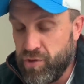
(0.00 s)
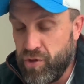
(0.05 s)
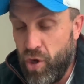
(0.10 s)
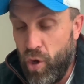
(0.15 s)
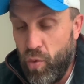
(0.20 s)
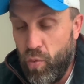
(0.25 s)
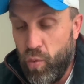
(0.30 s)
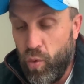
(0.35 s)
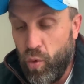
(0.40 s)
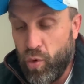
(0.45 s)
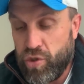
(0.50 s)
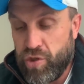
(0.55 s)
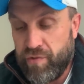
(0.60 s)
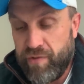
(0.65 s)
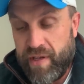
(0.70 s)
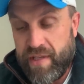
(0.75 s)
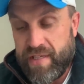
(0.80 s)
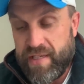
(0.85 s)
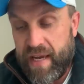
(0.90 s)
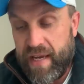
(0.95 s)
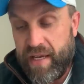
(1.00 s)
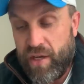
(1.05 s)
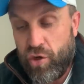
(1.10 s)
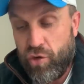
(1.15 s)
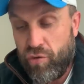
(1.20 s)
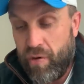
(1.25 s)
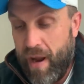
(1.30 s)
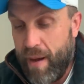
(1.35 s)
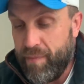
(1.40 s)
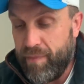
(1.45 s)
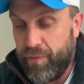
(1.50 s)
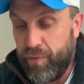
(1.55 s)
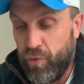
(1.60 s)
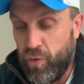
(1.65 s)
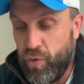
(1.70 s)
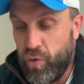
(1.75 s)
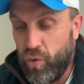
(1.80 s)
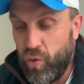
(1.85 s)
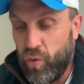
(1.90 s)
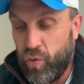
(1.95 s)
No water intake, crap
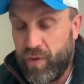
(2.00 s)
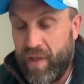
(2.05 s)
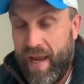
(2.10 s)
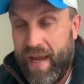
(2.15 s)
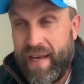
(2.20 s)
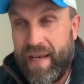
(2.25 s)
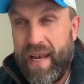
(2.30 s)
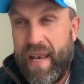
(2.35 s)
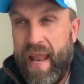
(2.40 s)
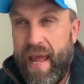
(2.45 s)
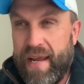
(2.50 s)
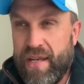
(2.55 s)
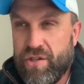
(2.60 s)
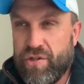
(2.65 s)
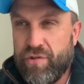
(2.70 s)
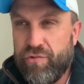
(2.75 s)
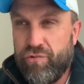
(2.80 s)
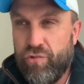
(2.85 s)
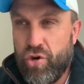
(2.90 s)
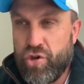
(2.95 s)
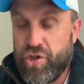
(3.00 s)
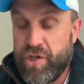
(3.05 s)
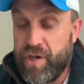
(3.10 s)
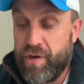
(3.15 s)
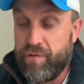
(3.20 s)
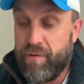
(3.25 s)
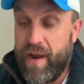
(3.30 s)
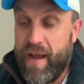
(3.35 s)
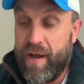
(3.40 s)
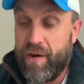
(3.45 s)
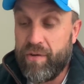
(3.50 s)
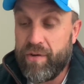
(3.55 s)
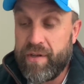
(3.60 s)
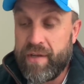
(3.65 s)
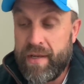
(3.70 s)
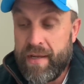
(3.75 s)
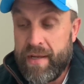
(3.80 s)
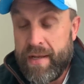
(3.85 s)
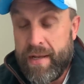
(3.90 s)
food all day, late and rushing around.